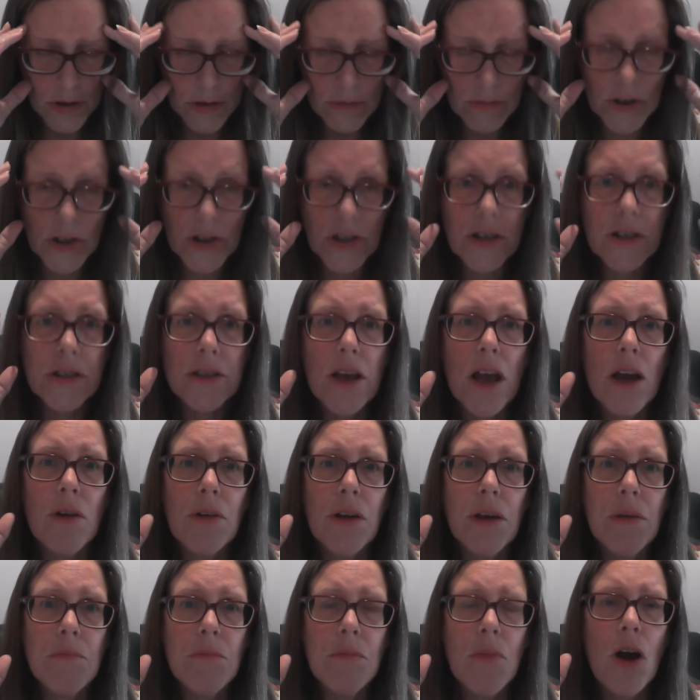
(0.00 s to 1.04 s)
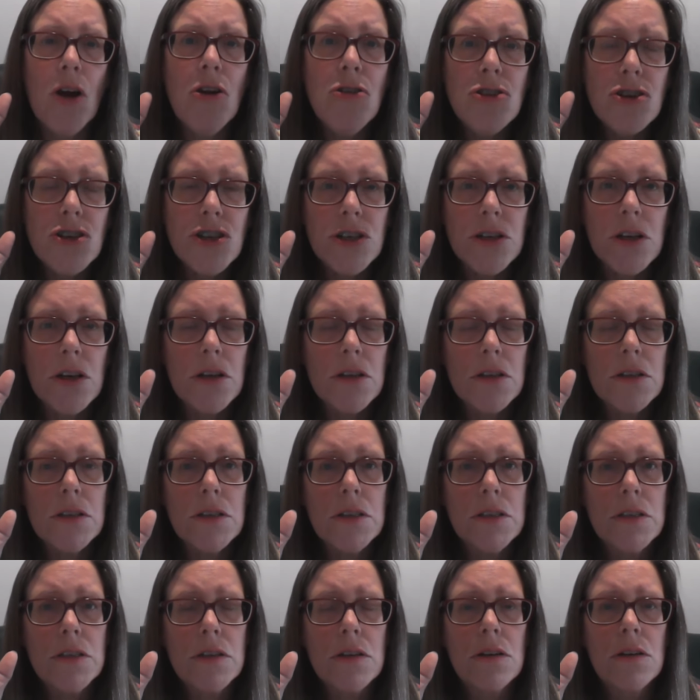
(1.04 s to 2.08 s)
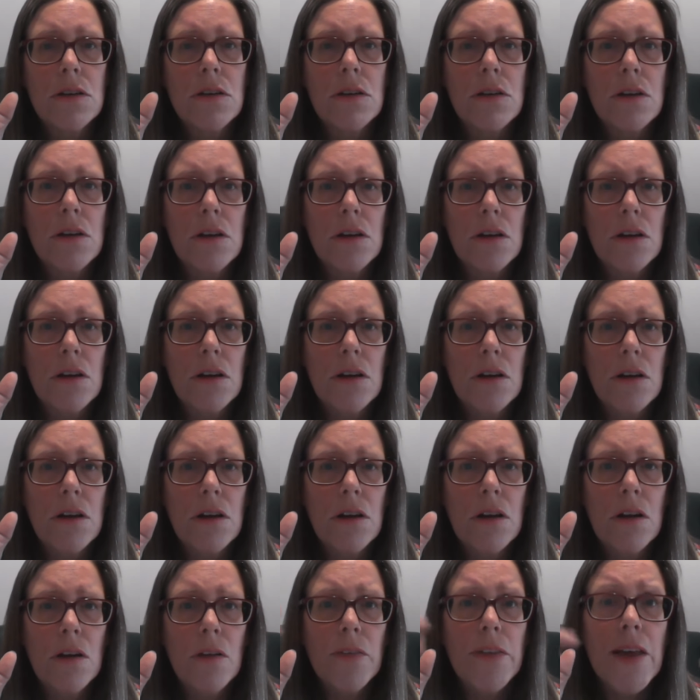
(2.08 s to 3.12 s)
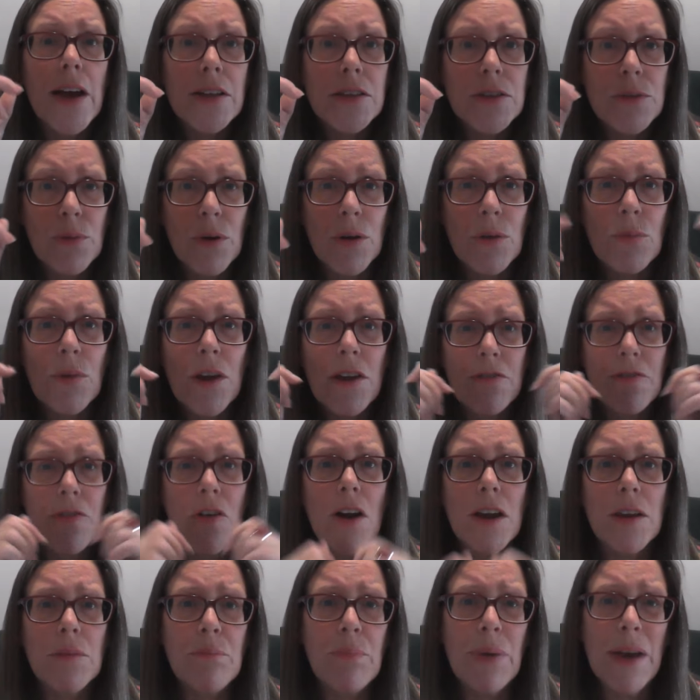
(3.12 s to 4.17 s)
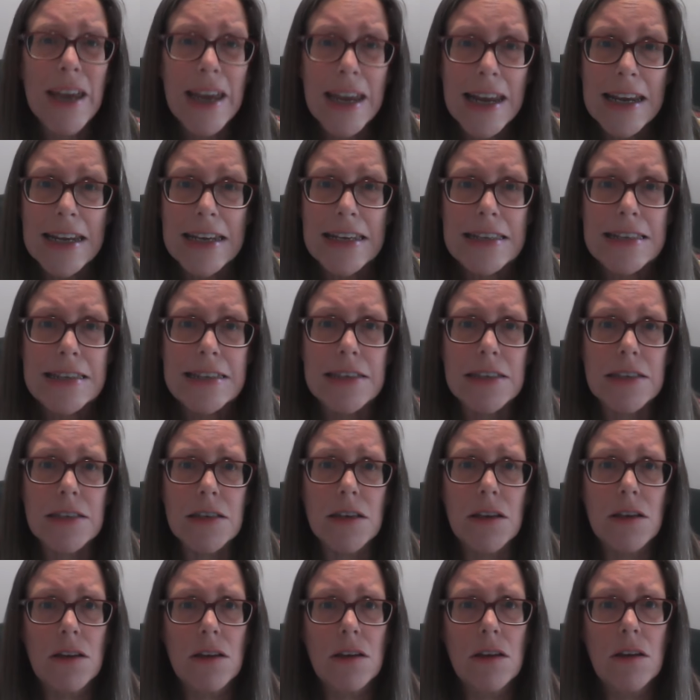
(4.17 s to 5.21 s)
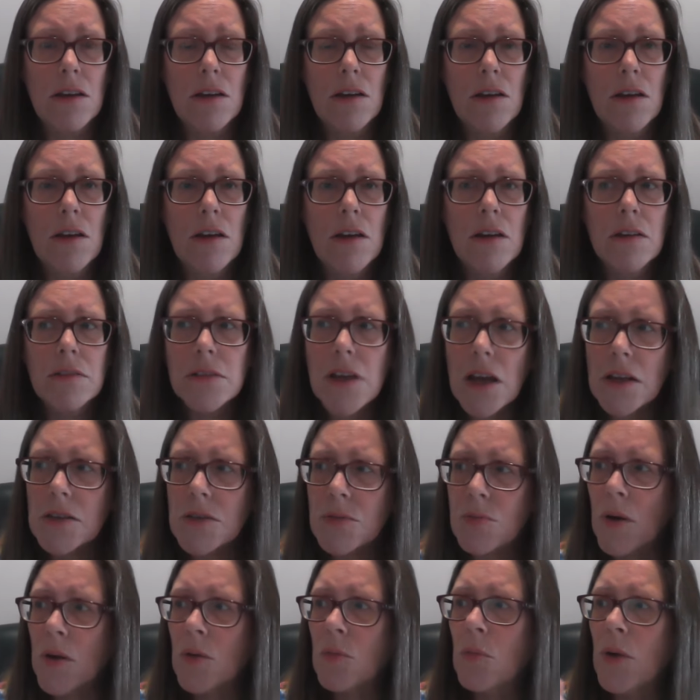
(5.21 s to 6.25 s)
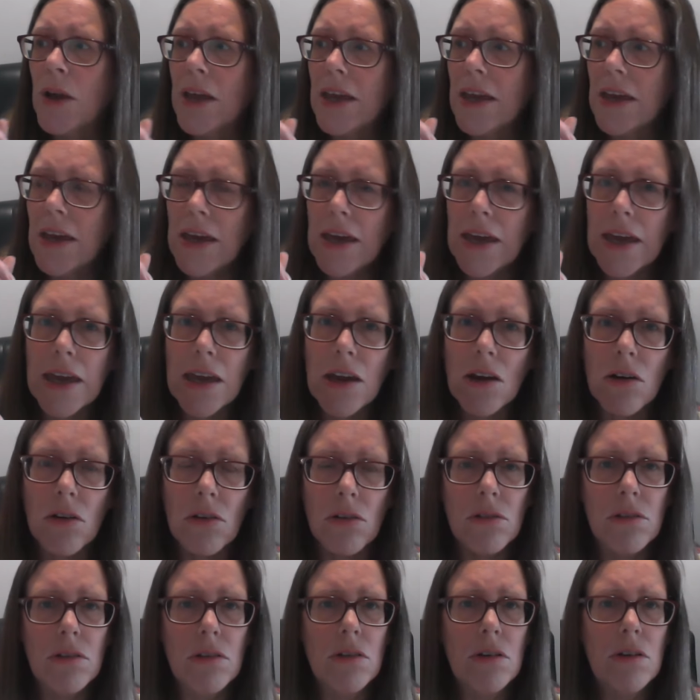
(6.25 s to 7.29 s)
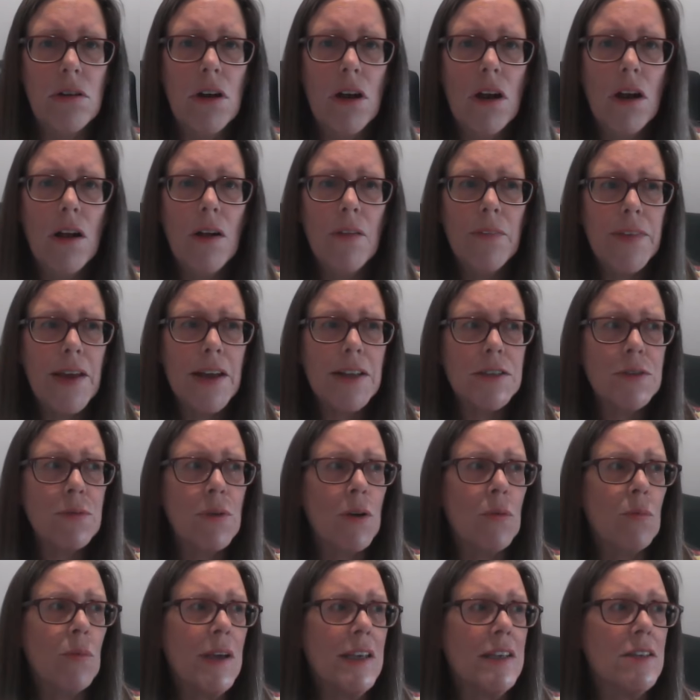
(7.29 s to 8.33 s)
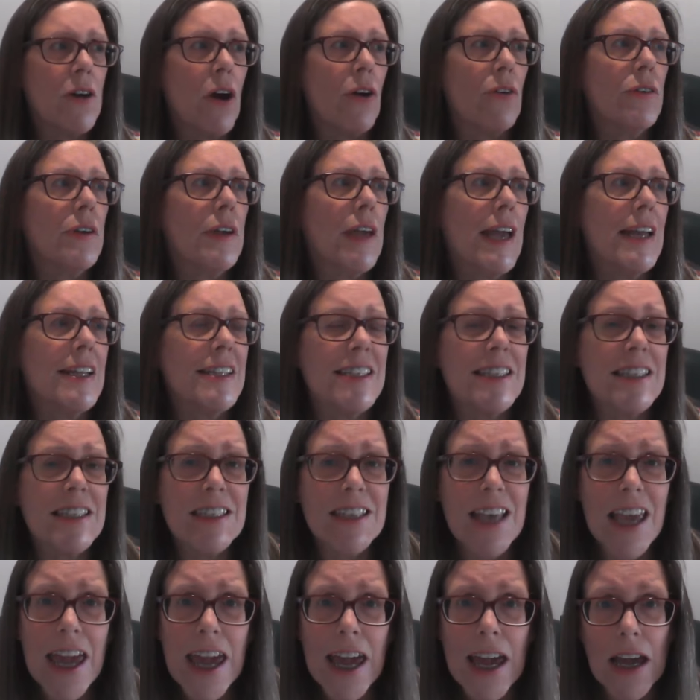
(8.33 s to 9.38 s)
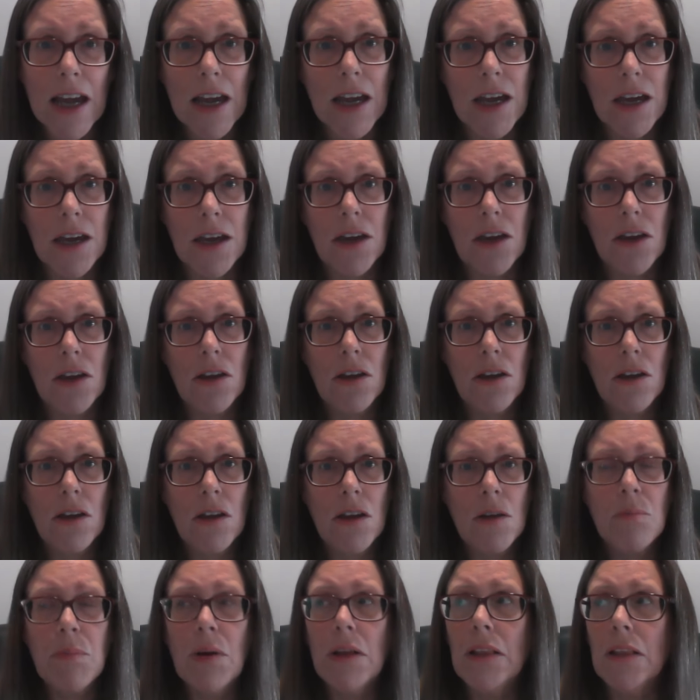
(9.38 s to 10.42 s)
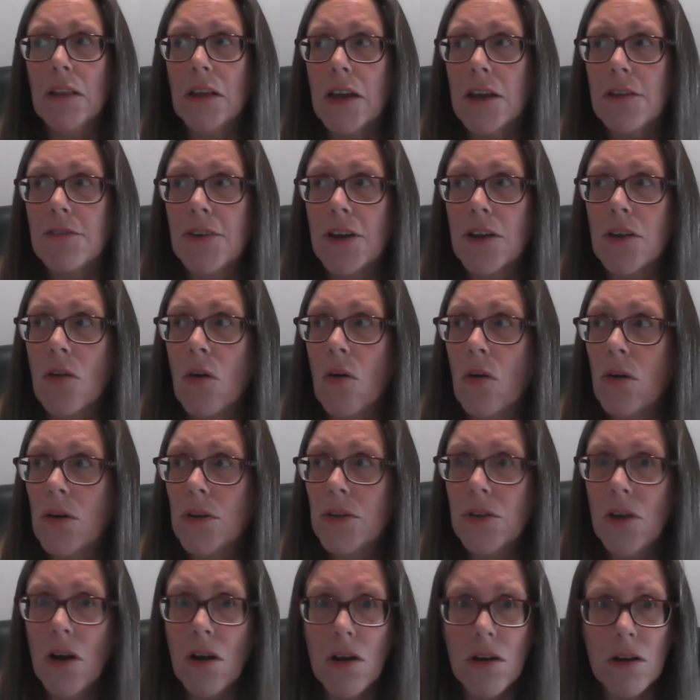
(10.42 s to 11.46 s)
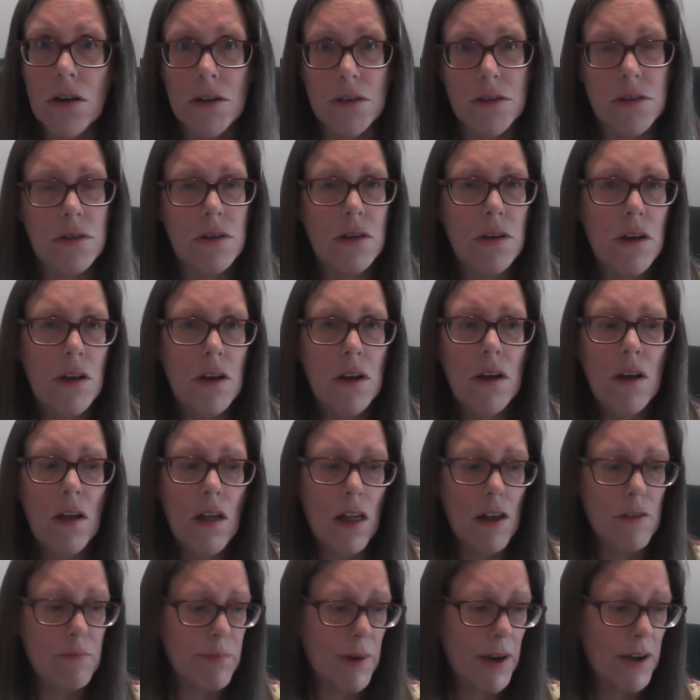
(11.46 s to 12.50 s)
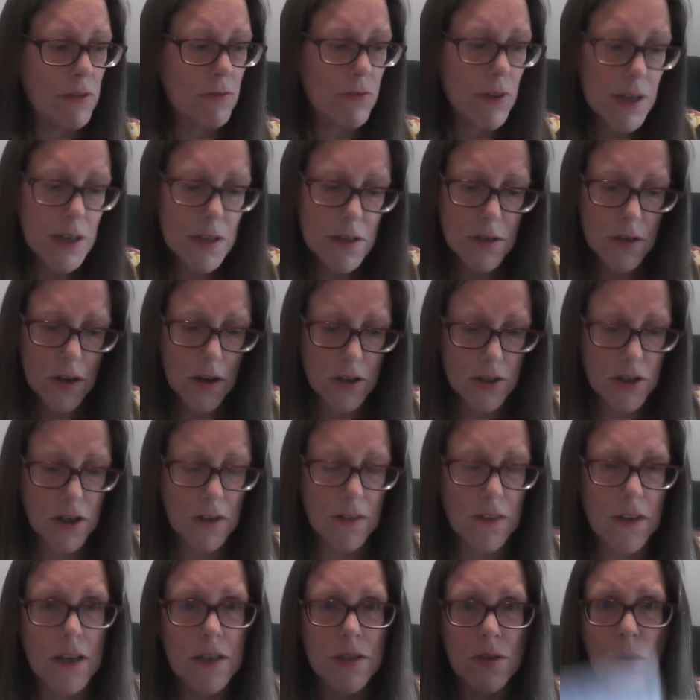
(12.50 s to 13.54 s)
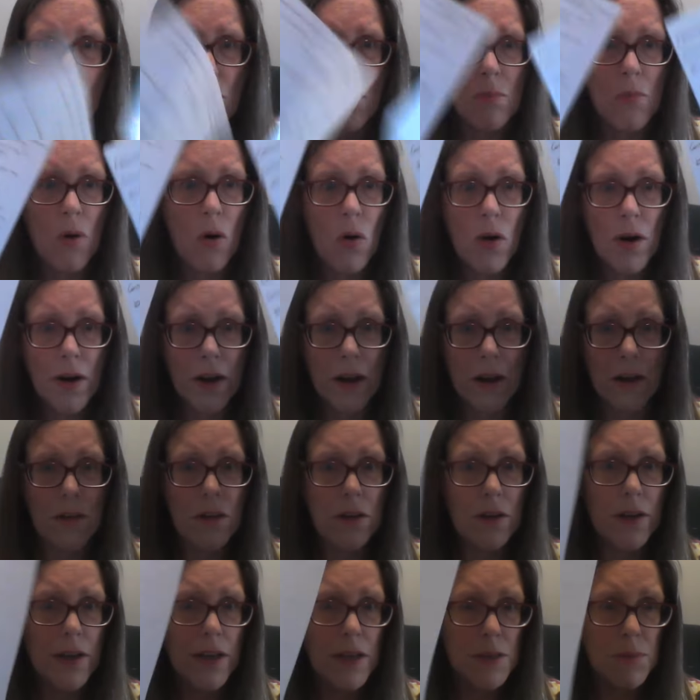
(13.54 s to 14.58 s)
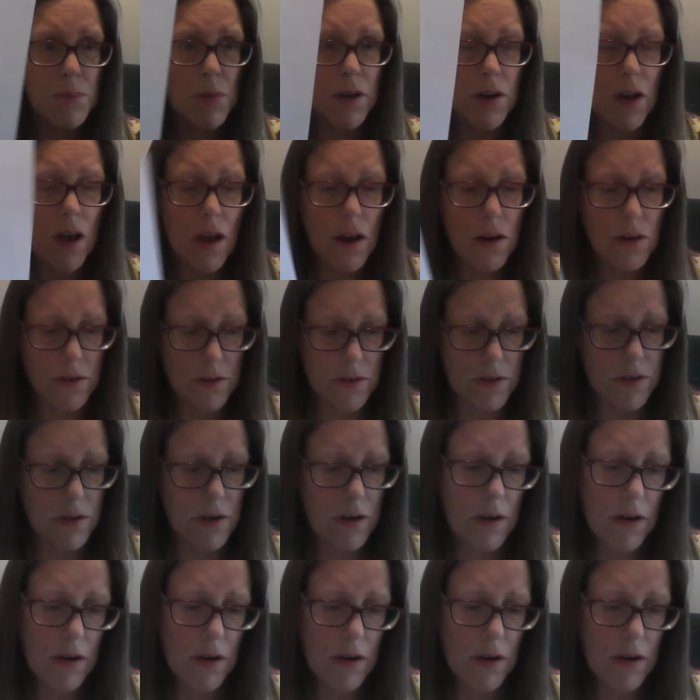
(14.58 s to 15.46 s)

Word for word: which is our emotions, that's when we find peace. That's when we heal. That's when we don't get sick, believe it or not. I've been researching this all morning. Look, here's my note.